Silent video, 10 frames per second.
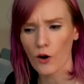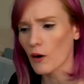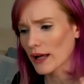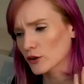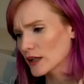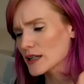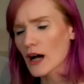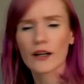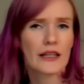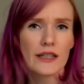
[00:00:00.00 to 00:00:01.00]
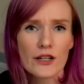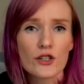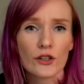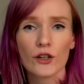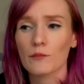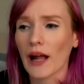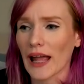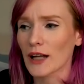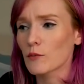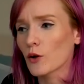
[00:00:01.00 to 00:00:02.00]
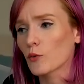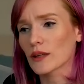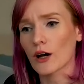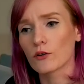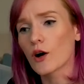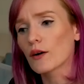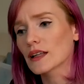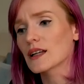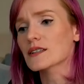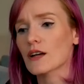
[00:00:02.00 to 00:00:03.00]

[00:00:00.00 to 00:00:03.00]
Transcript: oh, I unintentionally hurt my animal without knowing this,